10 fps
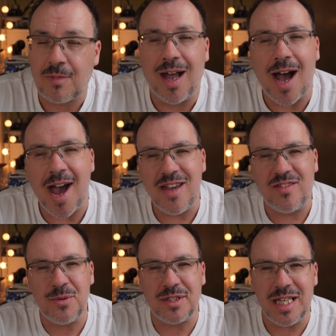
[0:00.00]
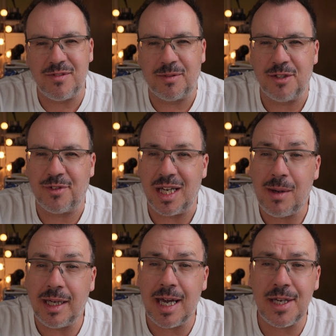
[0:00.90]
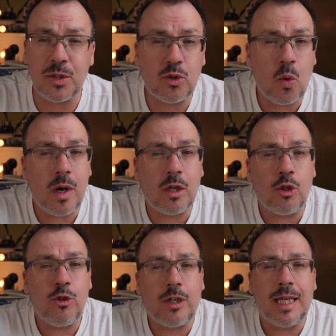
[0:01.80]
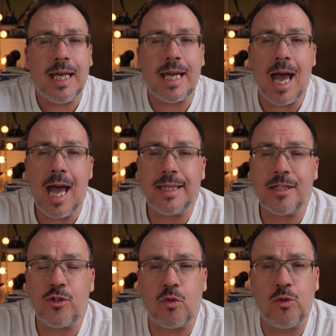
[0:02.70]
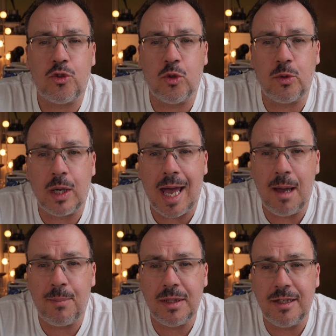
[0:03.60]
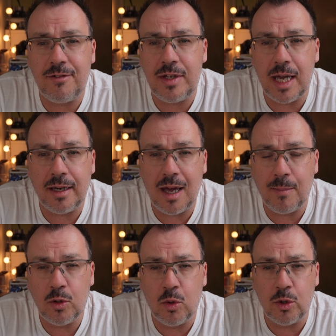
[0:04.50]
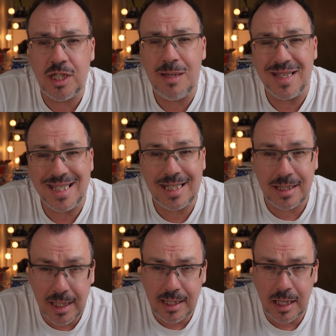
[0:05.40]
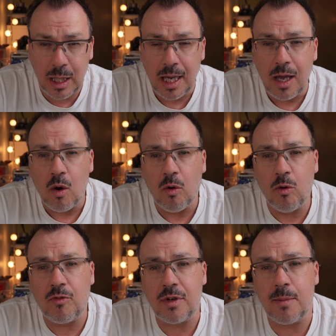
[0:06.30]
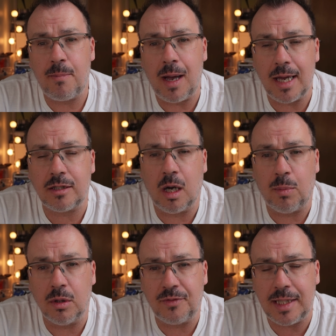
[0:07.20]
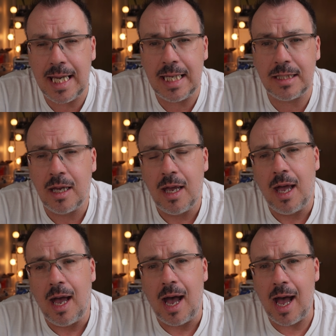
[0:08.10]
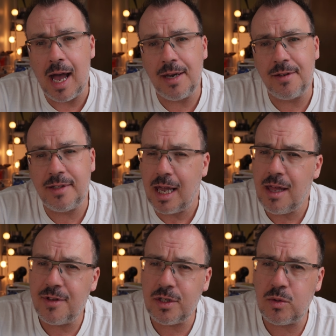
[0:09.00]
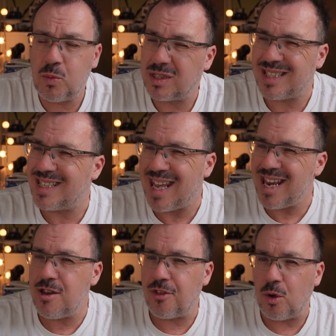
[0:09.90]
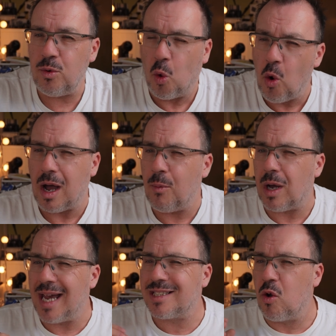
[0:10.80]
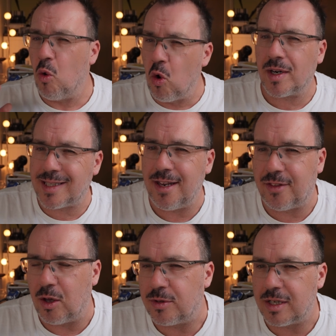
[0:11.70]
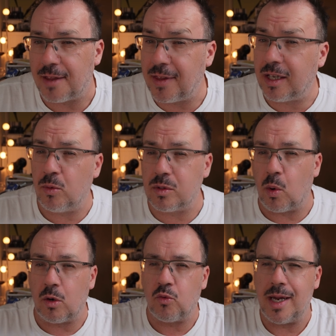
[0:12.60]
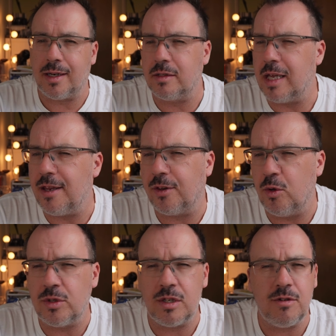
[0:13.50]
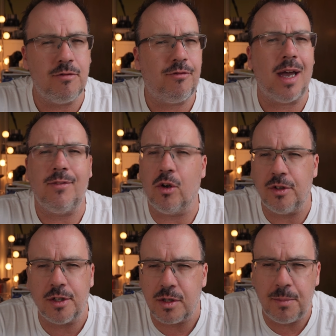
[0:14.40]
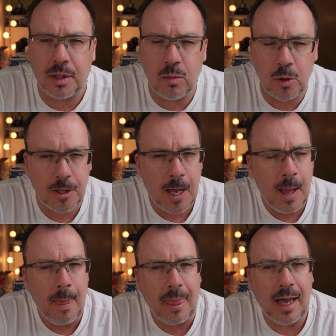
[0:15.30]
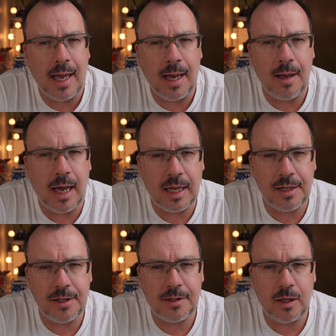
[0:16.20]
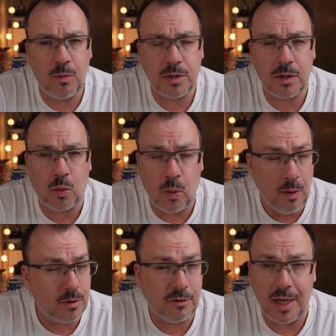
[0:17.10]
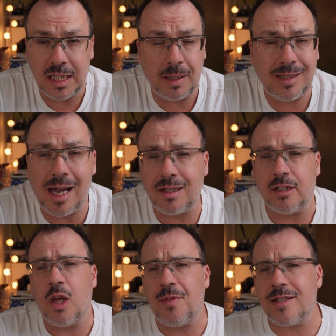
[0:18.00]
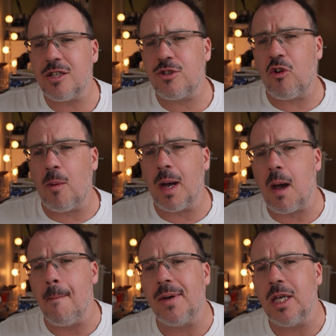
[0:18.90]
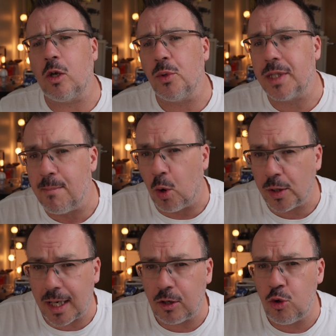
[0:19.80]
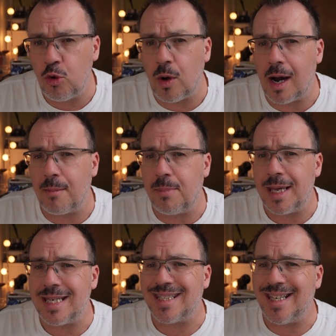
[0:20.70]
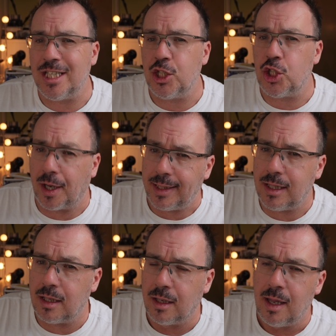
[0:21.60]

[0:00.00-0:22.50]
Hi everyone, Stephen from the Flyby guys. So we're looking at a drone show that happened in Vietnam and Ho Chi Minh City over the past couple of days. And yeah, this was a 10,000, actually over 10,000. I think it was a world record, 10,500 or something it was. And it was very spectacular. Now, this is from a company called Damoda, who are based in China.